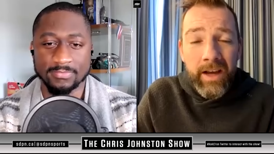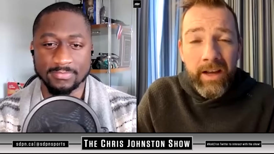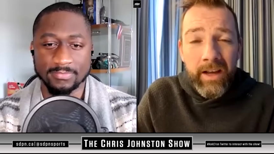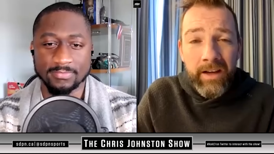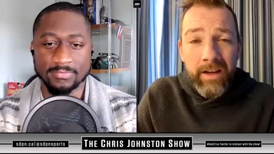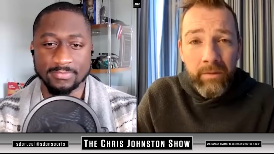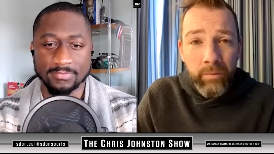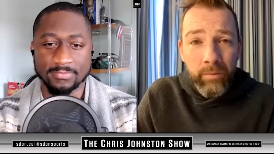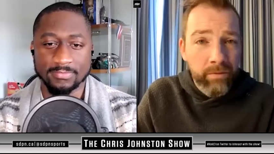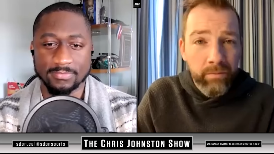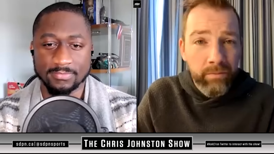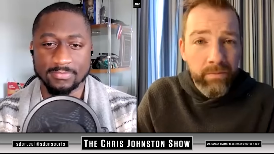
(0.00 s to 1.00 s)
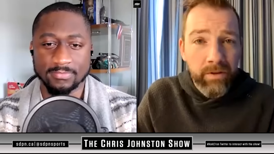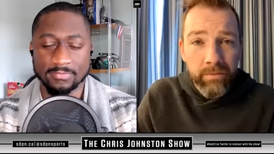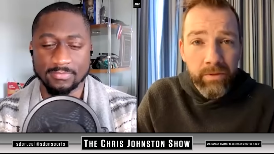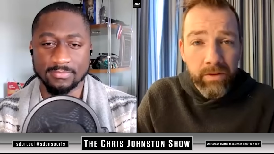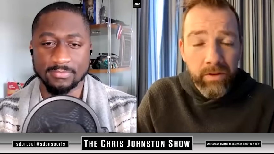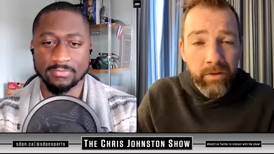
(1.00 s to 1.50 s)
Speaker 1: and with you know, with
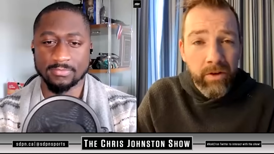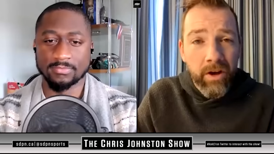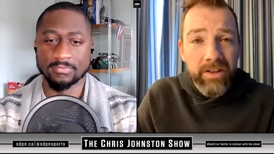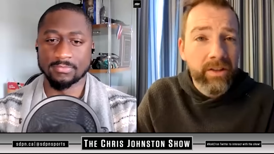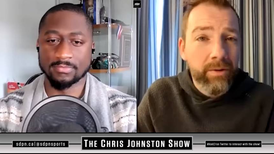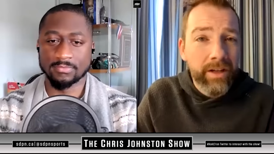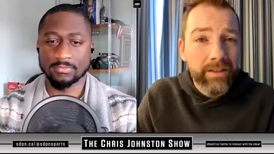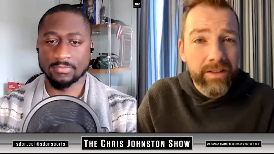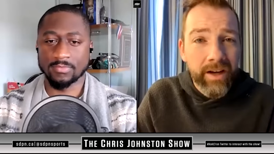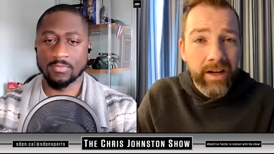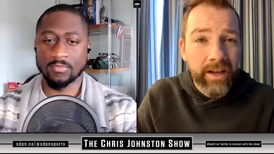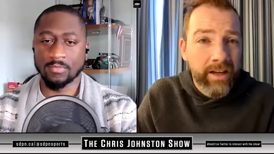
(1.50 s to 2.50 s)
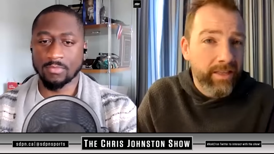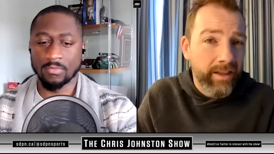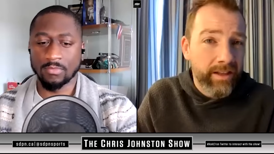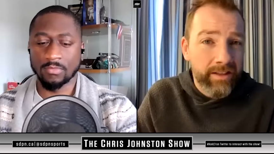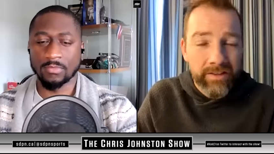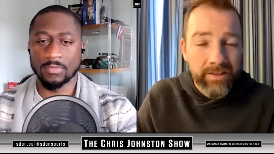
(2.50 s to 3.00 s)
little consequence, I, I
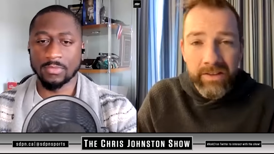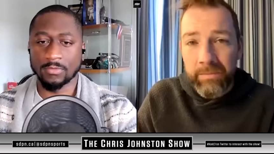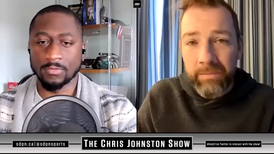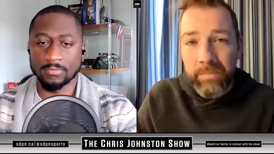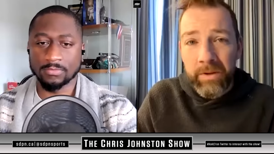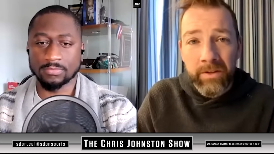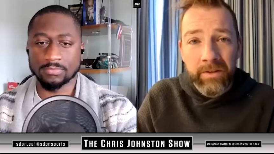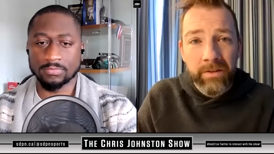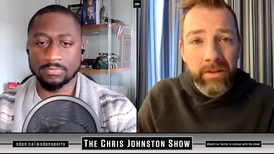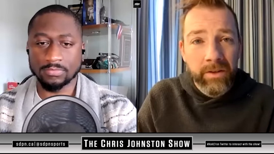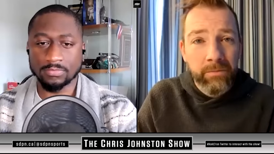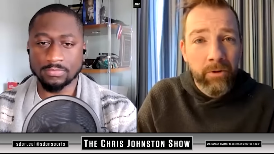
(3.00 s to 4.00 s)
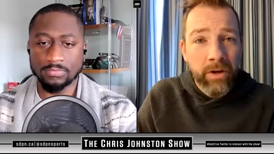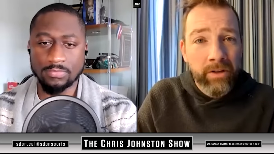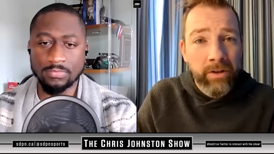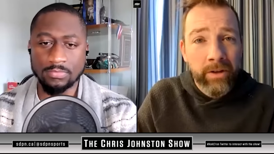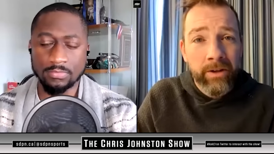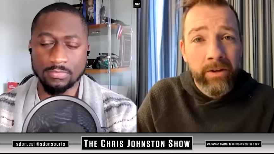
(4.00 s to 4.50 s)
think this is it because it's pretty
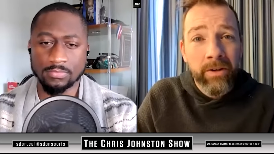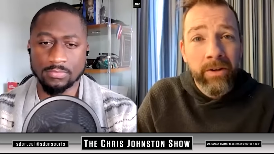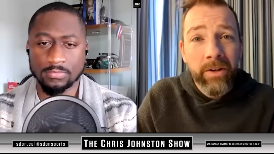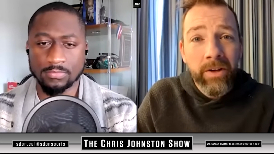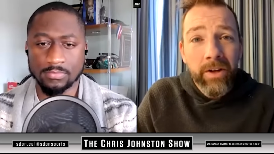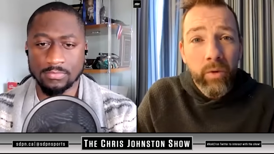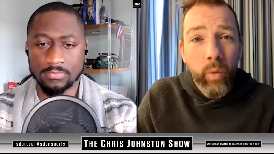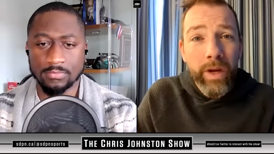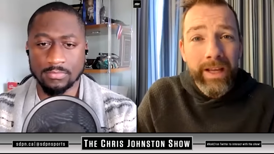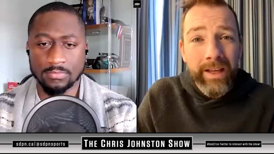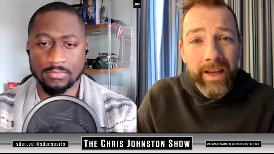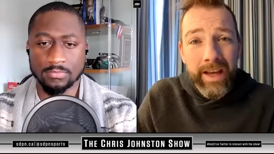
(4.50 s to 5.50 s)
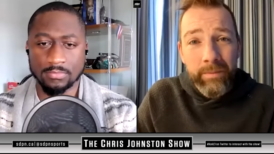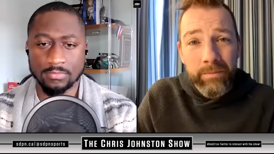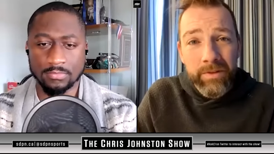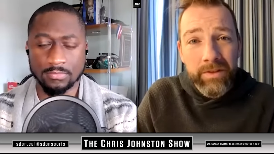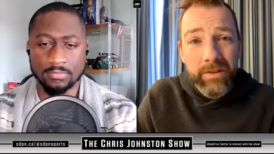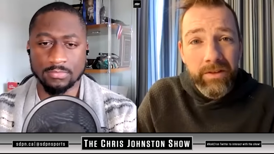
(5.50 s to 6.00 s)
clear. Winning
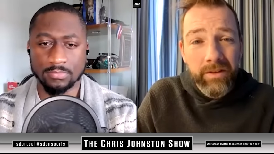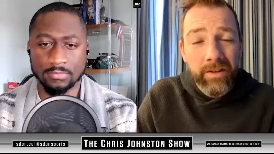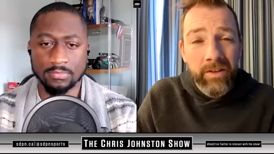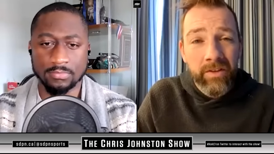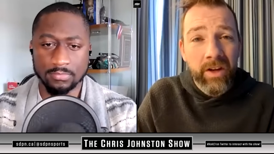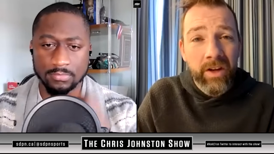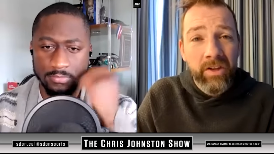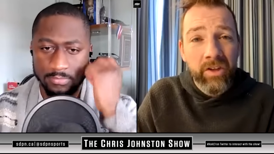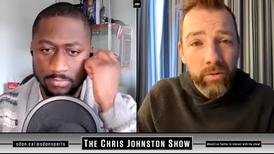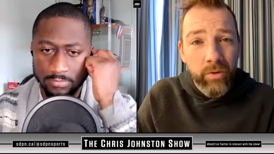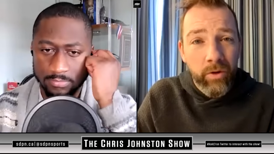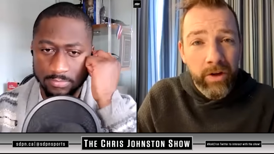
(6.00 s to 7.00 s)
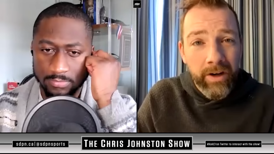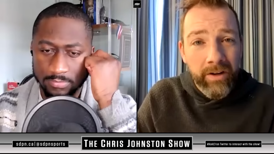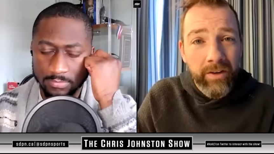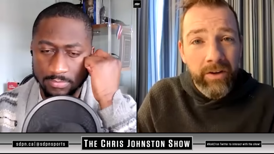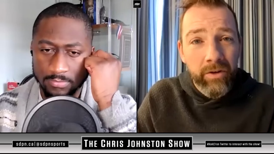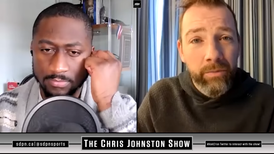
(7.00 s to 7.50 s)
games is not a huge
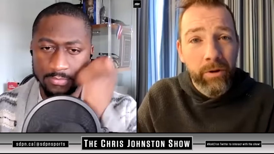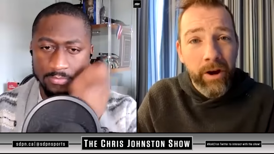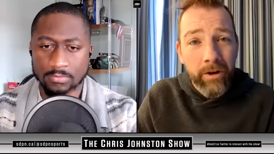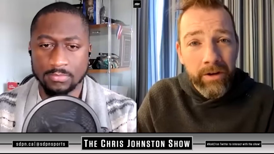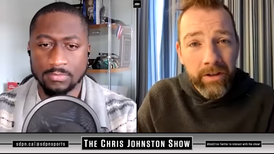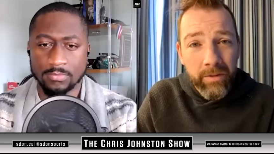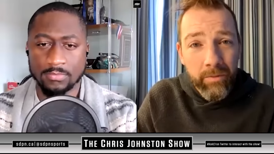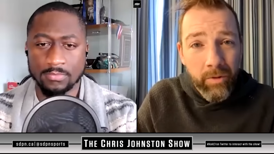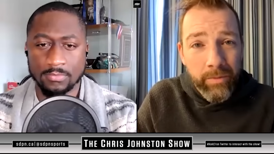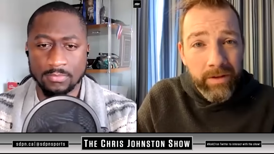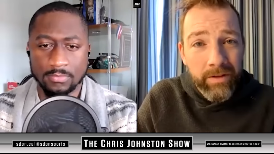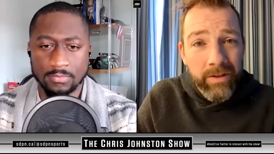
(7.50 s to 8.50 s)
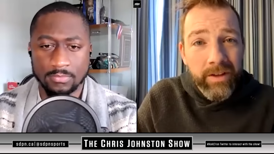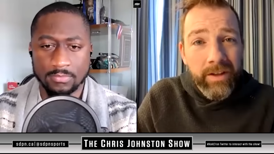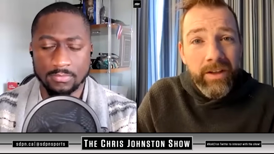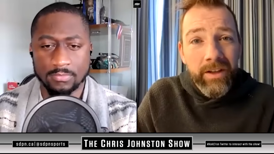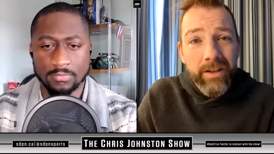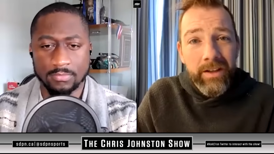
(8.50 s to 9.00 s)
organizational priority at the moment.
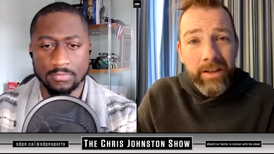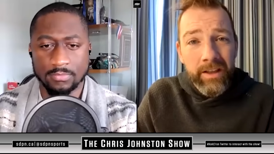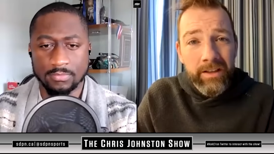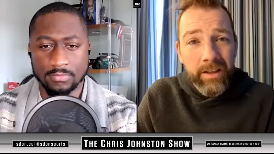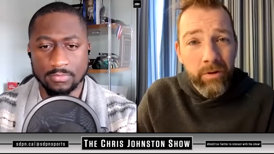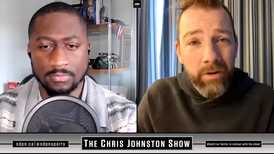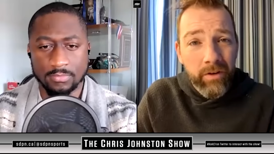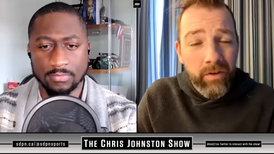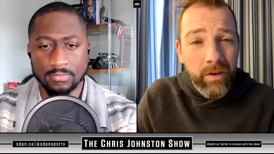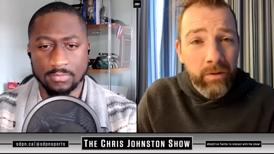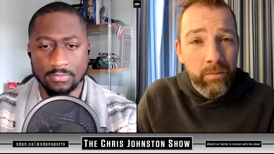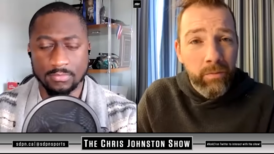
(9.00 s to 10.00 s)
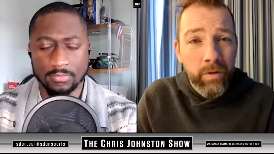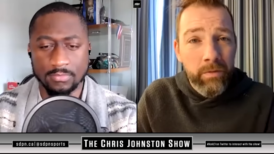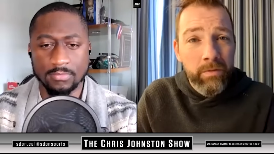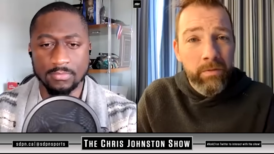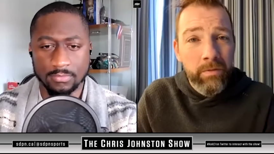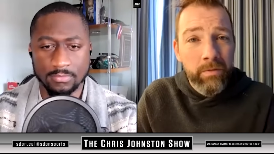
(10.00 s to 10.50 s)
I think they want to see what
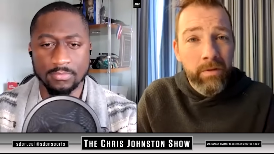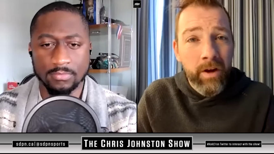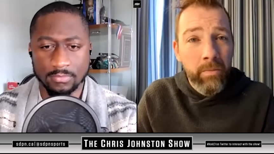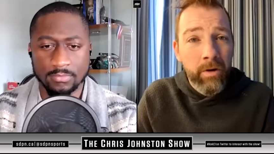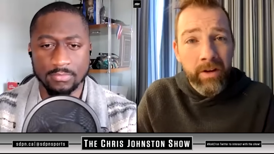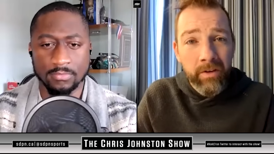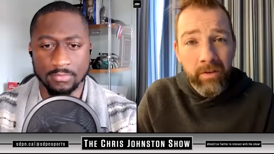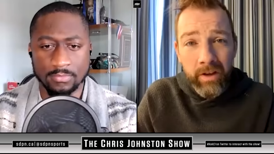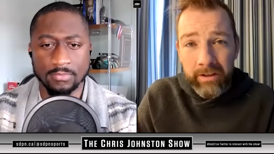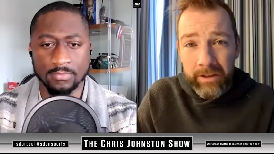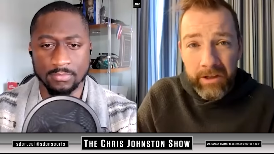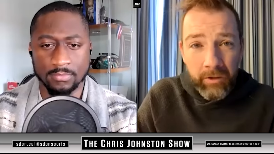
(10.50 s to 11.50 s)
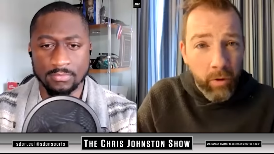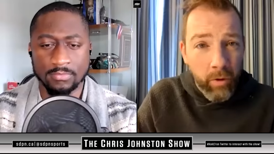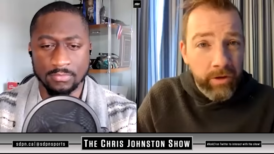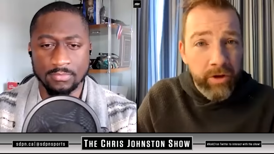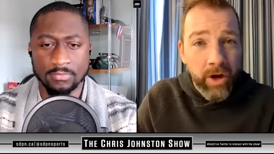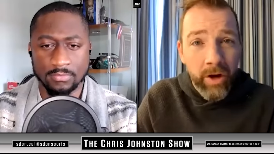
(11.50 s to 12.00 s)
how Martin Saint Louis can grow in the
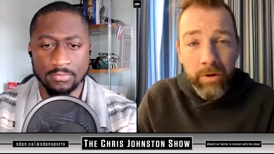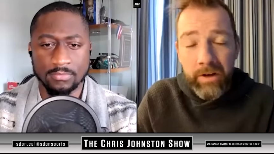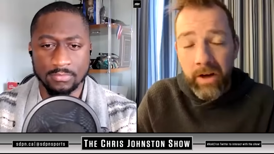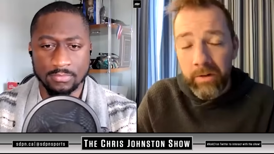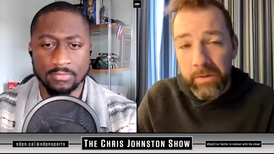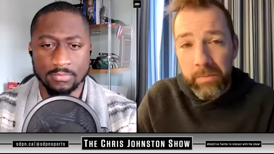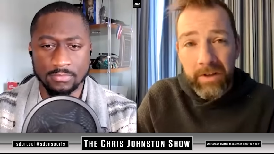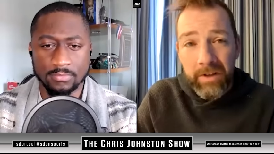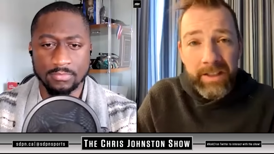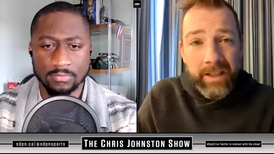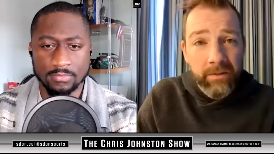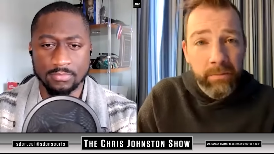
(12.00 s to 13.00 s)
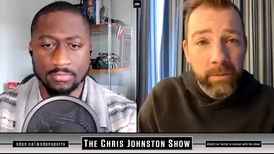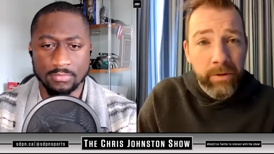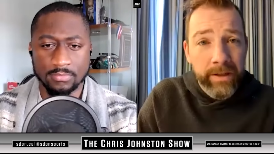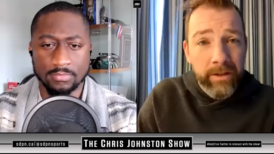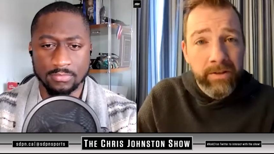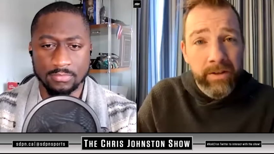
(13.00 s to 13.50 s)
job, what kind of response he gets from the
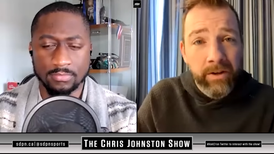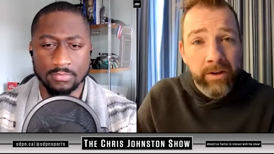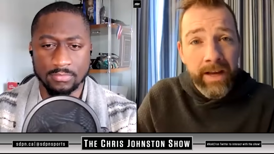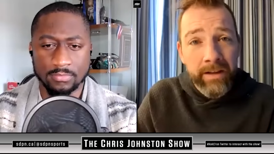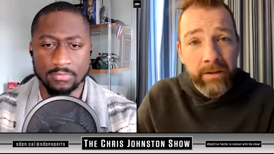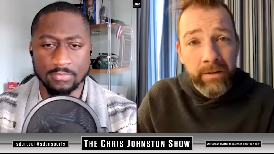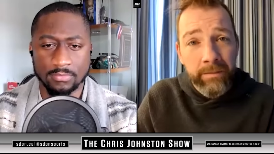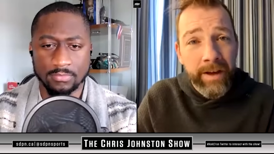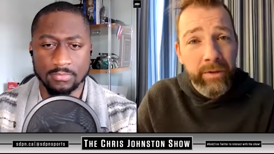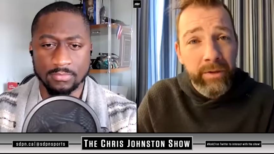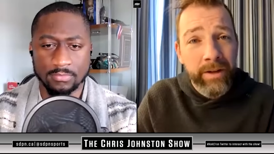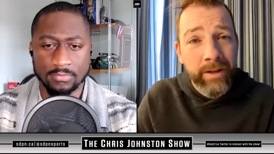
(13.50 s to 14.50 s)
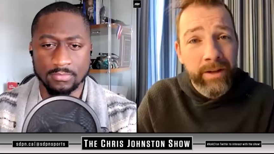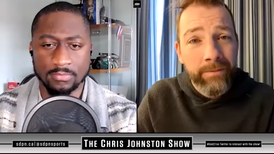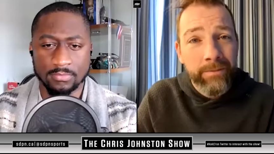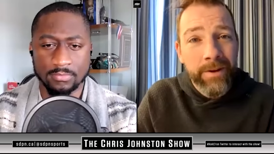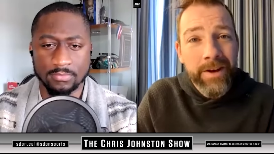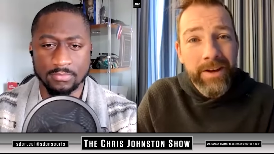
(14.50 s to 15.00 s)
players and all that, and evaluate if
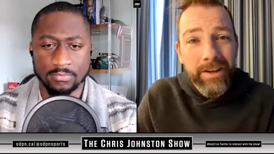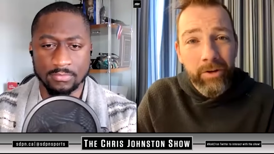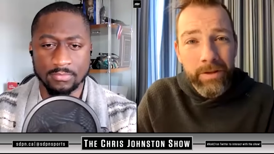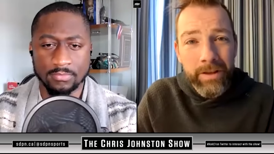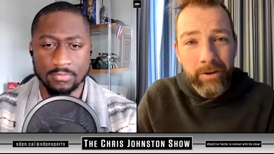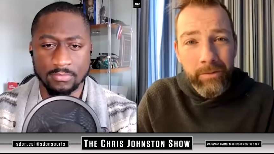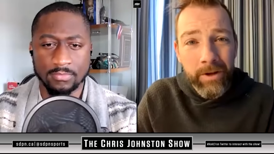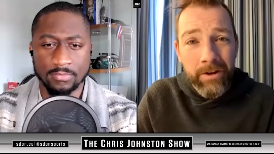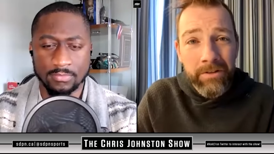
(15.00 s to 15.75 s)
he'll be here beyond